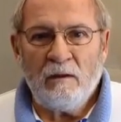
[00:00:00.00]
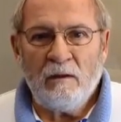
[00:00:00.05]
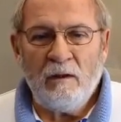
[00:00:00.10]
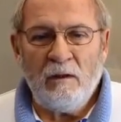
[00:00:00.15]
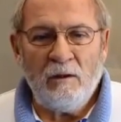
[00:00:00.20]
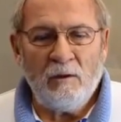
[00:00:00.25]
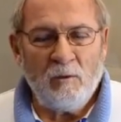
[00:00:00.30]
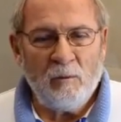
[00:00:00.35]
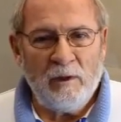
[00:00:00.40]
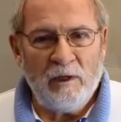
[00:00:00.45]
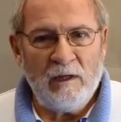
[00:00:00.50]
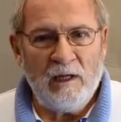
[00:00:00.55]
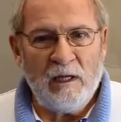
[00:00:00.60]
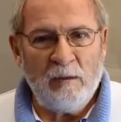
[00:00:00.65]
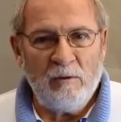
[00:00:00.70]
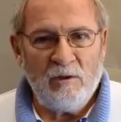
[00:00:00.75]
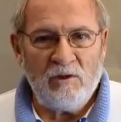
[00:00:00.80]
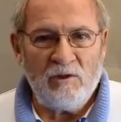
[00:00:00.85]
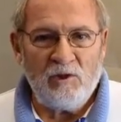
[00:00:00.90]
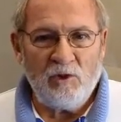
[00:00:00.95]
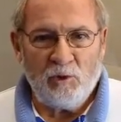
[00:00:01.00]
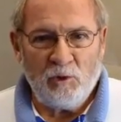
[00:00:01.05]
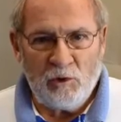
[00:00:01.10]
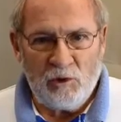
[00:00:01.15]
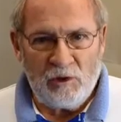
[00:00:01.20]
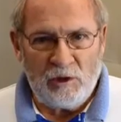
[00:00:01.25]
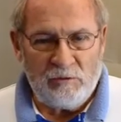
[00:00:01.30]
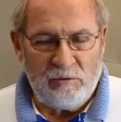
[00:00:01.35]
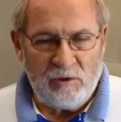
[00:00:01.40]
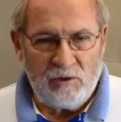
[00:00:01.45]
Hello, my name is
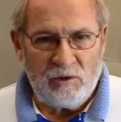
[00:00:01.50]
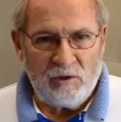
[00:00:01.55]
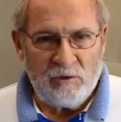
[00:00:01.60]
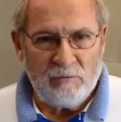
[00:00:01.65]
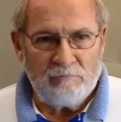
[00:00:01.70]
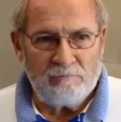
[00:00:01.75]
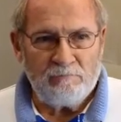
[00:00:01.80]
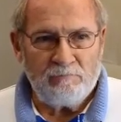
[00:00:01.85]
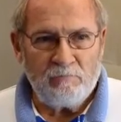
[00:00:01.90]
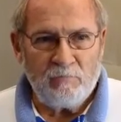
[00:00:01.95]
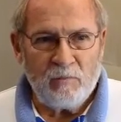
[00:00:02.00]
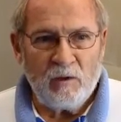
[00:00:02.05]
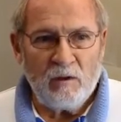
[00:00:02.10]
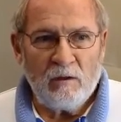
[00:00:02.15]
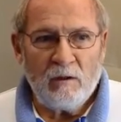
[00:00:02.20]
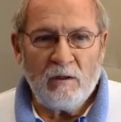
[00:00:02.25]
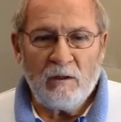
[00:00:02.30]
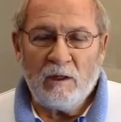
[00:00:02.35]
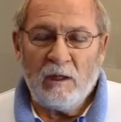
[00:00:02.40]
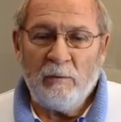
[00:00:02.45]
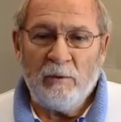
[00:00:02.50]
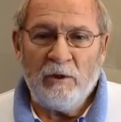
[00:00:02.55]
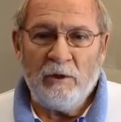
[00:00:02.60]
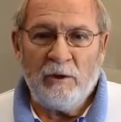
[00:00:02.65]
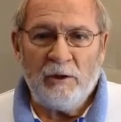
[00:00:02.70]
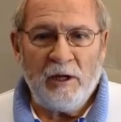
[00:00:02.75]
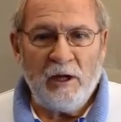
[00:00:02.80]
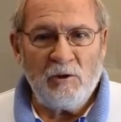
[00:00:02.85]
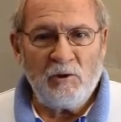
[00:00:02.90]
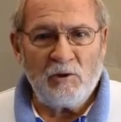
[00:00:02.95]
George Livingston. I'm
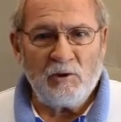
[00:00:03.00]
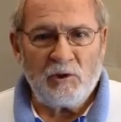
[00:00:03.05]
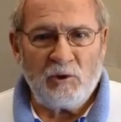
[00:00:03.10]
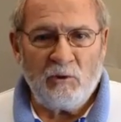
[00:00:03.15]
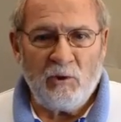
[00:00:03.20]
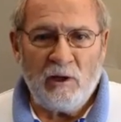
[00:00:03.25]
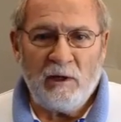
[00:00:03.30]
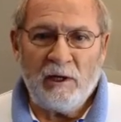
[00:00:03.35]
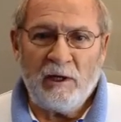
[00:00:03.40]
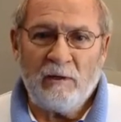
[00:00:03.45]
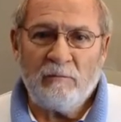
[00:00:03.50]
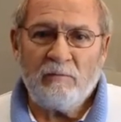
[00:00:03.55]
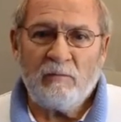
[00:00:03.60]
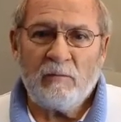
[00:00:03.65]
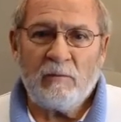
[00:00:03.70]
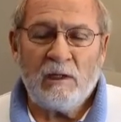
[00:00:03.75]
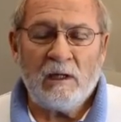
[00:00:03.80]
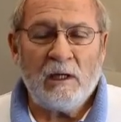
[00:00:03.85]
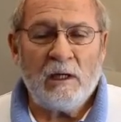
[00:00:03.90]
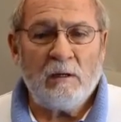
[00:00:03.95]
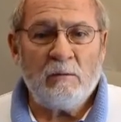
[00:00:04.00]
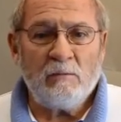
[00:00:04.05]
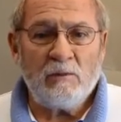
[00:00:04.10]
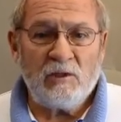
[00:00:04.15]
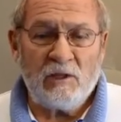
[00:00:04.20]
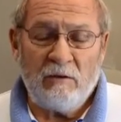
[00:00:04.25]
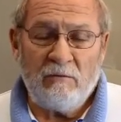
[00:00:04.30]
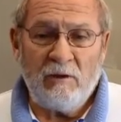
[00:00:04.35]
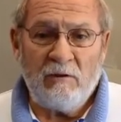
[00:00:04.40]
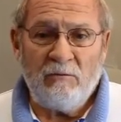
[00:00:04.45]
here at Angels Karate. I'm
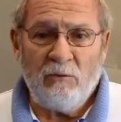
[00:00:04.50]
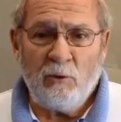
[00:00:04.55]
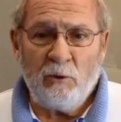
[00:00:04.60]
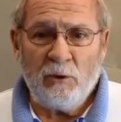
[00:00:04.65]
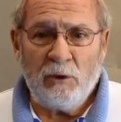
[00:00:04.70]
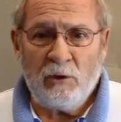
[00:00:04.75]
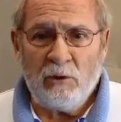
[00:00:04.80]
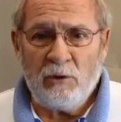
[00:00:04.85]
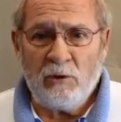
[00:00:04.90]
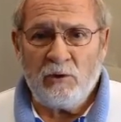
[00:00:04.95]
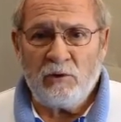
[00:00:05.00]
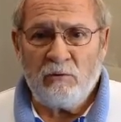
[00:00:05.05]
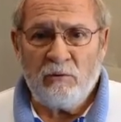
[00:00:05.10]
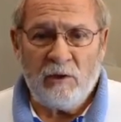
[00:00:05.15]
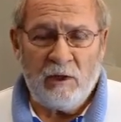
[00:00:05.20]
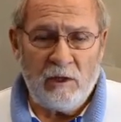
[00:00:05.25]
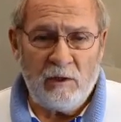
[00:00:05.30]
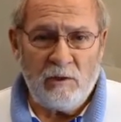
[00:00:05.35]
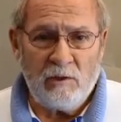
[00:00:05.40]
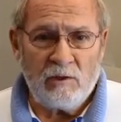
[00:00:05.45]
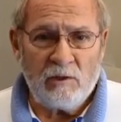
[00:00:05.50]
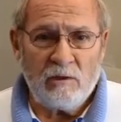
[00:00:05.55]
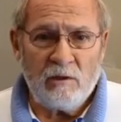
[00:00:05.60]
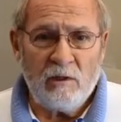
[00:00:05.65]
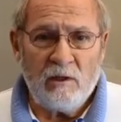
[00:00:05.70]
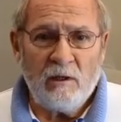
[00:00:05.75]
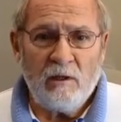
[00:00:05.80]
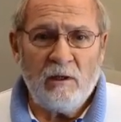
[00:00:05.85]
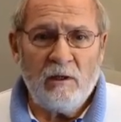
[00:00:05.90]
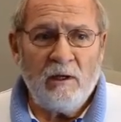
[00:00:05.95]
74 years of age
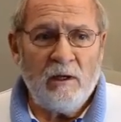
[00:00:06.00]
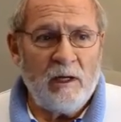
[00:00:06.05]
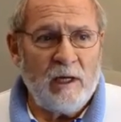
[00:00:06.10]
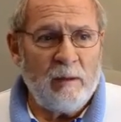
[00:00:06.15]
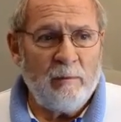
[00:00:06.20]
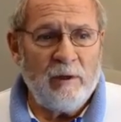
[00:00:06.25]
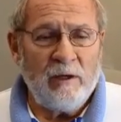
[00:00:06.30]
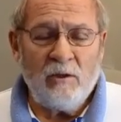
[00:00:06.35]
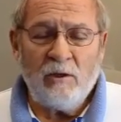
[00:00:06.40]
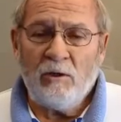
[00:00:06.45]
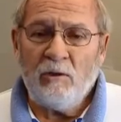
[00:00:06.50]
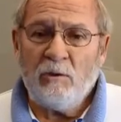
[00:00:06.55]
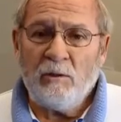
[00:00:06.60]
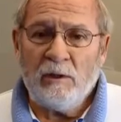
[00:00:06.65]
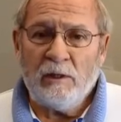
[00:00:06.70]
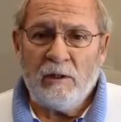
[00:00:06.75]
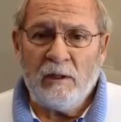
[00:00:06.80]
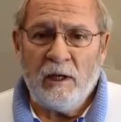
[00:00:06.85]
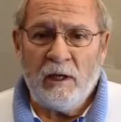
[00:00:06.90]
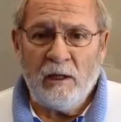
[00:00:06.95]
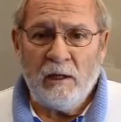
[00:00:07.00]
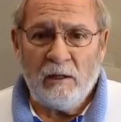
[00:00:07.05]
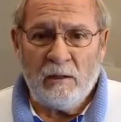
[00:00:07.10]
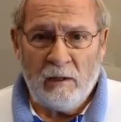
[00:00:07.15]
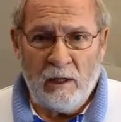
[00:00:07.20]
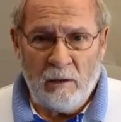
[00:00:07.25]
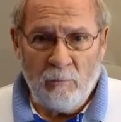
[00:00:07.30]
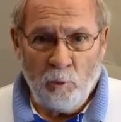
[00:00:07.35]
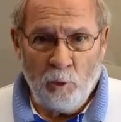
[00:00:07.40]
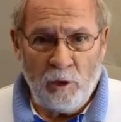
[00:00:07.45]
and I've been doing
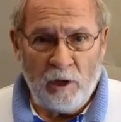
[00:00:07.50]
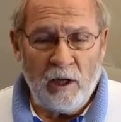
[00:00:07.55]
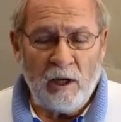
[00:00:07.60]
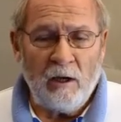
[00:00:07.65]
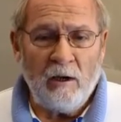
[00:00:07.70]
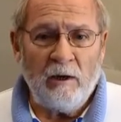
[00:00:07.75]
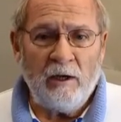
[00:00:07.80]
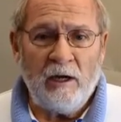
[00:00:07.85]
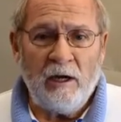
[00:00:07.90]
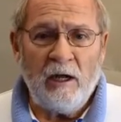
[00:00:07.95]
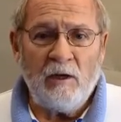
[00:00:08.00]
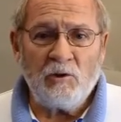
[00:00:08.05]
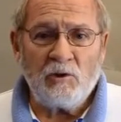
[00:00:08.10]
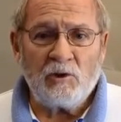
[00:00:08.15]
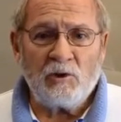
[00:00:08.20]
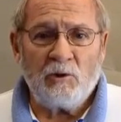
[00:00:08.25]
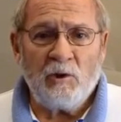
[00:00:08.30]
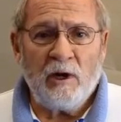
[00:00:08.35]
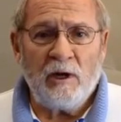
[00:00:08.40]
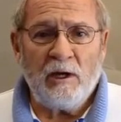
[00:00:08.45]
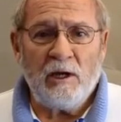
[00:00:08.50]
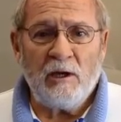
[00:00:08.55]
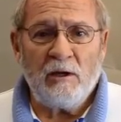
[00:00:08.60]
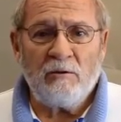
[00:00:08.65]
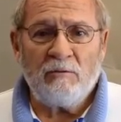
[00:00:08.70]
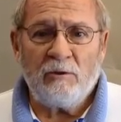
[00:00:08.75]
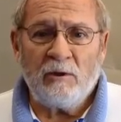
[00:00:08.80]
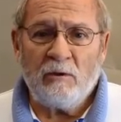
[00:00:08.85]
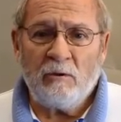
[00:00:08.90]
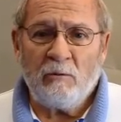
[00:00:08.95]
and working out at Angels Karate
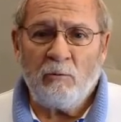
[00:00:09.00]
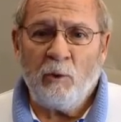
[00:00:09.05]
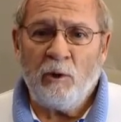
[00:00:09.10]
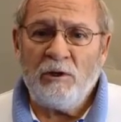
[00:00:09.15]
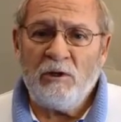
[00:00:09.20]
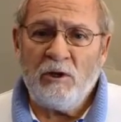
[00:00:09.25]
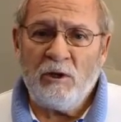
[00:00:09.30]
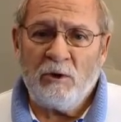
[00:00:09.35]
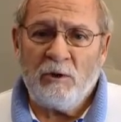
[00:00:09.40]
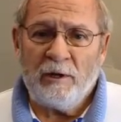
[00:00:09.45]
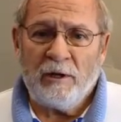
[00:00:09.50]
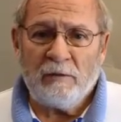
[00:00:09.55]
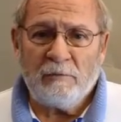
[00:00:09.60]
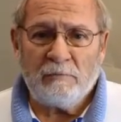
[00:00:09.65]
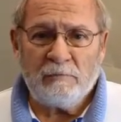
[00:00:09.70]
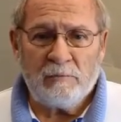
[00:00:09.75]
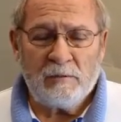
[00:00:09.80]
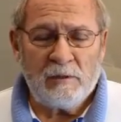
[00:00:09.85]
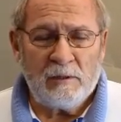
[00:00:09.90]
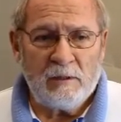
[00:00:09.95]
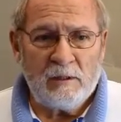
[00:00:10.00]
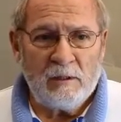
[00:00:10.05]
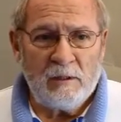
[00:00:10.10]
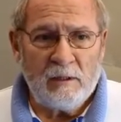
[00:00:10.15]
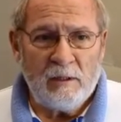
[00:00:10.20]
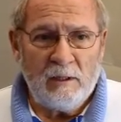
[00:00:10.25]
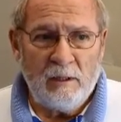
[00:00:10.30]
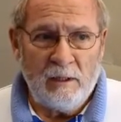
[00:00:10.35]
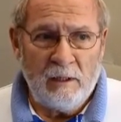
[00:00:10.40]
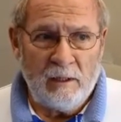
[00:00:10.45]
here for one year now,
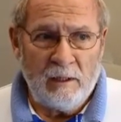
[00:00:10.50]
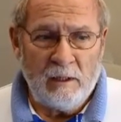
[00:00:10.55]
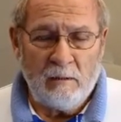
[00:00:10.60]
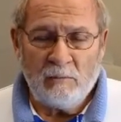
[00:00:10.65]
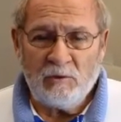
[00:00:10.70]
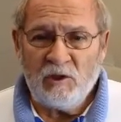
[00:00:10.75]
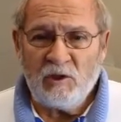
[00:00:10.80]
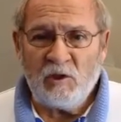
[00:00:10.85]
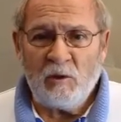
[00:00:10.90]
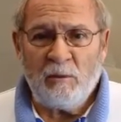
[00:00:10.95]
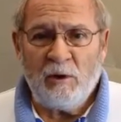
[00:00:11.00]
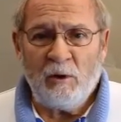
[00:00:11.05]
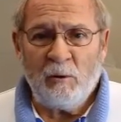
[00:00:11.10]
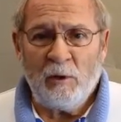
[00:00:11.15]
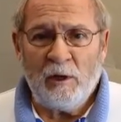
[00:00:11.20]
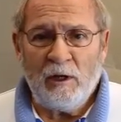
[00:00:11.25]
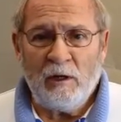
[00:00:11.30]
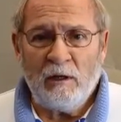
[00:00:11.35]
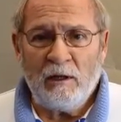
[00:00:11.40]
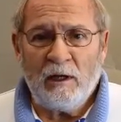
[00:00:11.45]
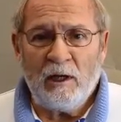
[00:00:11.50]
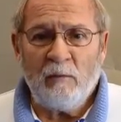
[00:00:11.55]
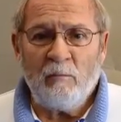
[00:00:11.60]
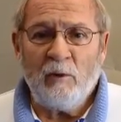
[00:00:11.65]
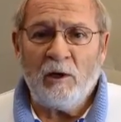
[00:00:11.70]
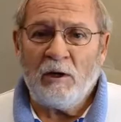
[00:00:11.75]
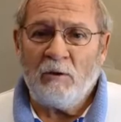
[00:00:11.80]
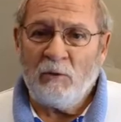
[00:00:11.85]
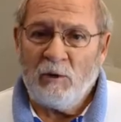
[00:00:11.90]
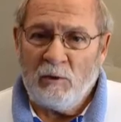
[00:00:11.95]
and I'm just about ready to get
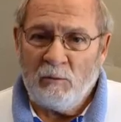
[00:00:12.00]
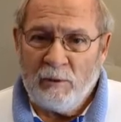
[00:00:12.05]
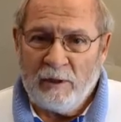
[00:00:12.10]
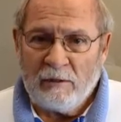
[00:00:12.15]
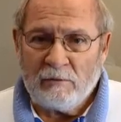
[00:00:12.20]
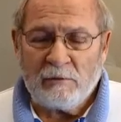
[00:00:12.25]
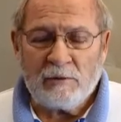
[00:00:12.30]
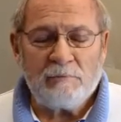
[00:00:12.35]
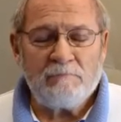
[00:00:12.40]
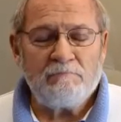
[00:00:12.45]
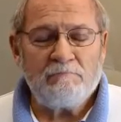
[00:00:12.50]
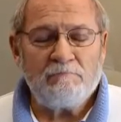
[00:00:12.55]
my green belt.